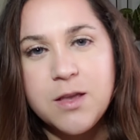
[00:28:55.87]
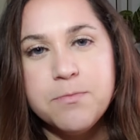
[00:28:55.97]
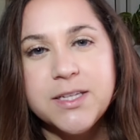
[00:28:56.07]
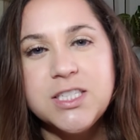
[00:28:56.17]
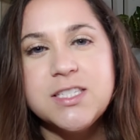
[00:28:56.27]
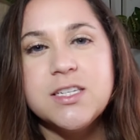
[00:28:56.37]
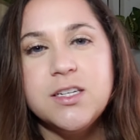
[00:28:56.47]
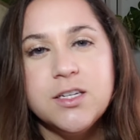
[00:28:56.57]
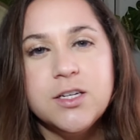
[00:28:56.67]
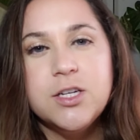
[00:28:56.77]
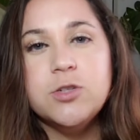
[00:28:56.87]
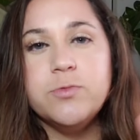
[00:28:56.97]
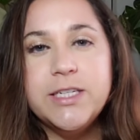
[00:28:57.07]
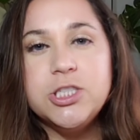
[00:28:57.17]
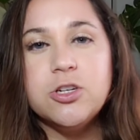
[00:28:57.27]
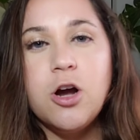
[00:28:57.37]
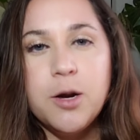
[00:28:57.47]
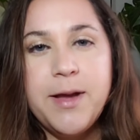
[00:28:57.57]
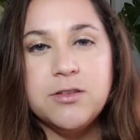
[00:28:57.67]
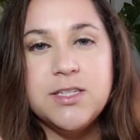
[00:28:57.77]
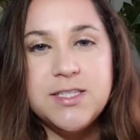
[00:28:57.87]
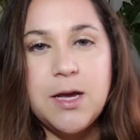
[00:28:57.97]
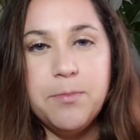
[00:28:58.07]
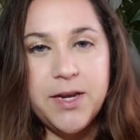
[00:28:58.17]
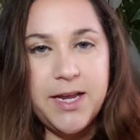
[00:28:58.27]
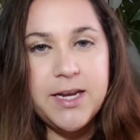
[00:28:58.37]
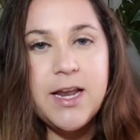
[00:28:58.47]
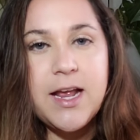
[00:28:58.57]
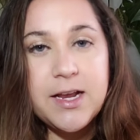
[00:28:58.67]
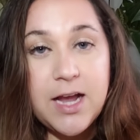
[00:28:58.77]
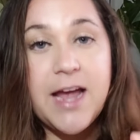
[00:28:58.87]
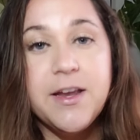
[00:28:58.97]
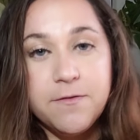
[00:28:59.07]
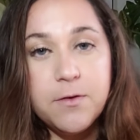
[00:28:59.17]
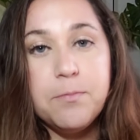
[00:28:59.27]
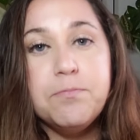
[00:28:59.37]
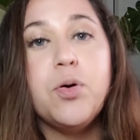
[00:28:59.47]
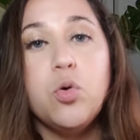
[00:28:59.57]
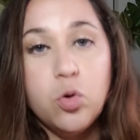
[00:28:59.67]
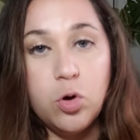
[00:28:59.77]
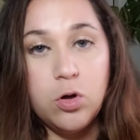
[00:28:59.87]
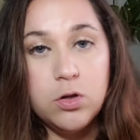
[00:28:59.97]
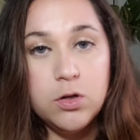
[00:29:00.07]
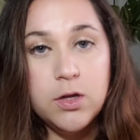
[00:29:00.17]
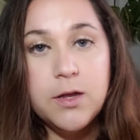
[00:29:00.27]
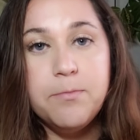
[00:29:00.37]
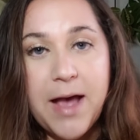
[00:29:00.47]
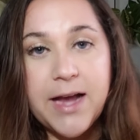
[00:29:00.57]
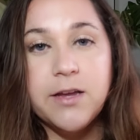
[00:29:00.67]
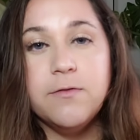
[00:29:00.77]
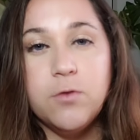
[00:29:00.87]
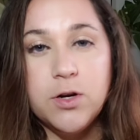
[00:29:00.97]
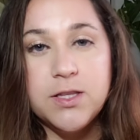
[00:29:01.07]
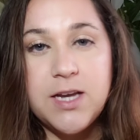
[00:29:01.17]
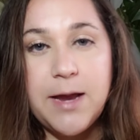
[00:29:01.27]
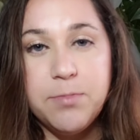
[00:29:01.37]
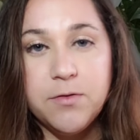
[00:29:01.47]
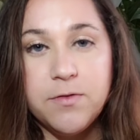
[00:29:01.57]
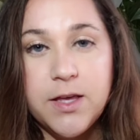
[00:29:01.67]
But just reach your arm out to somebody and kind of pull back and forth type of